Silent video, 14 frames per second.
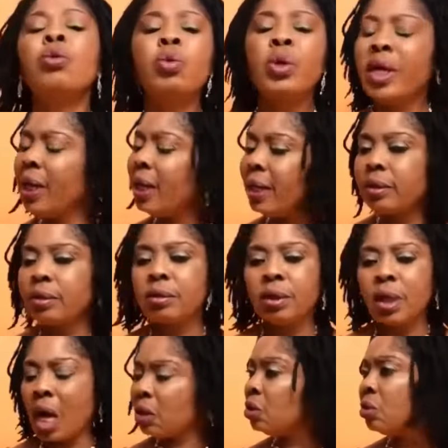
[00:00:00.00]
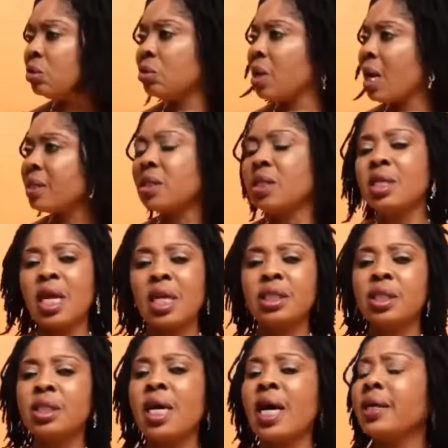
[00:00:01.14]
No healing. Yeah, you can see that
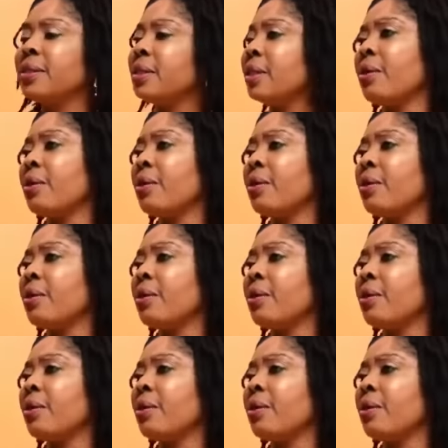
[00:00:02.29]
she died